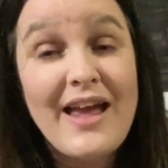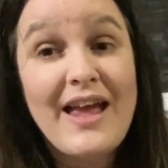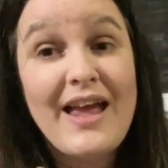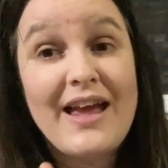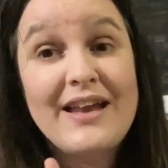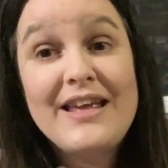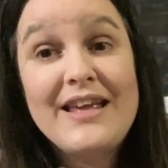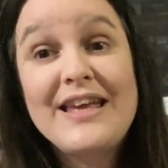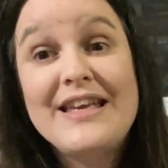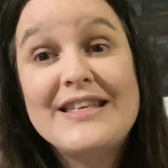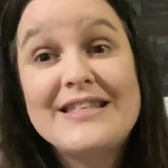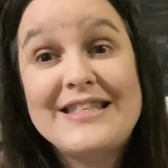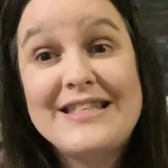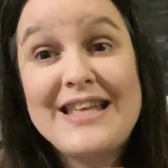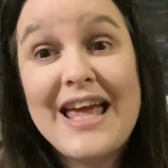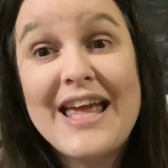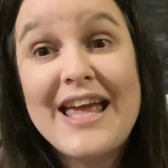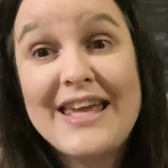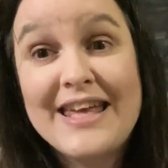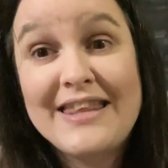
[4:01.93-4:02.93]
And he's
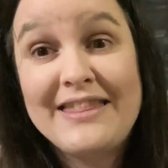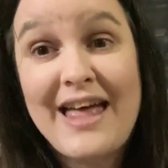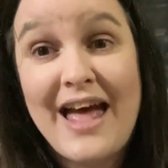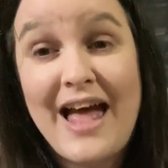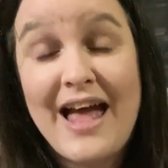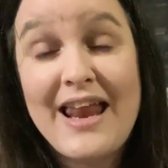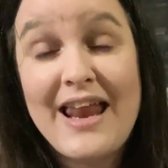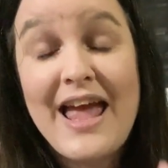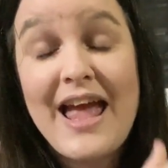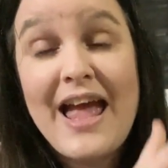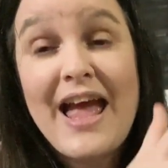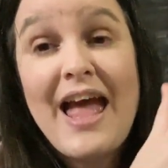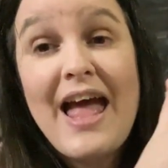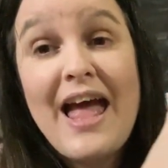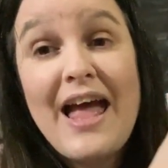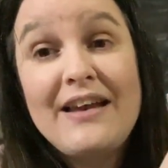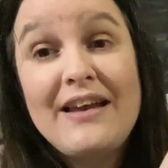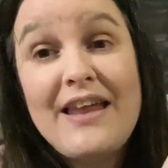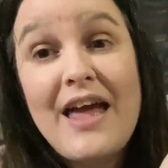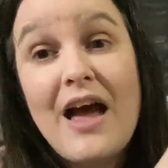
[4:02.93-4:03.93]
taken that,
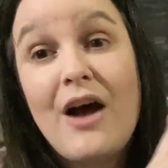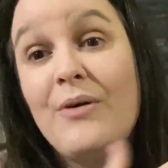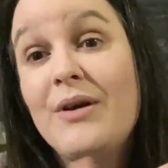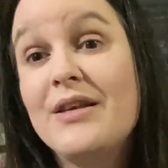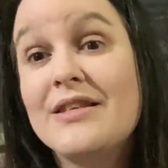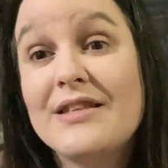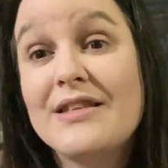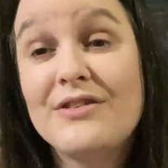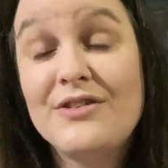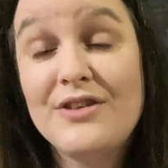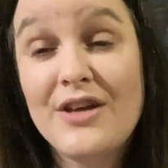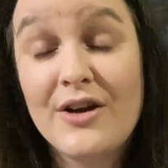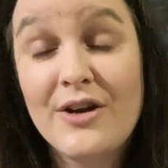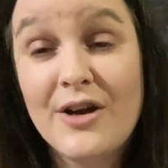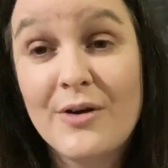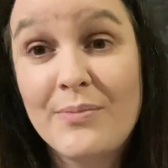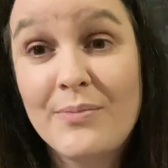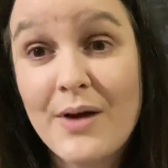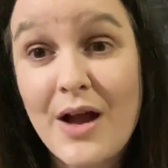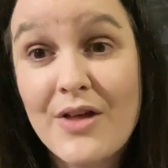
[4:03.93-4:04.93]
and now his
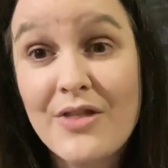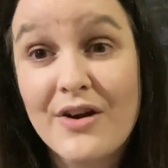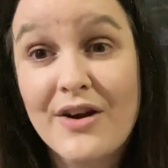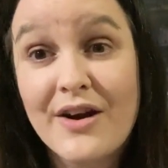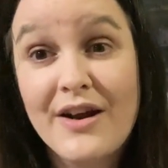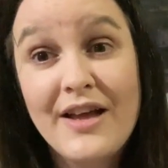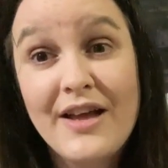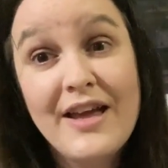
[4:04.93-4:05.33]
younger brother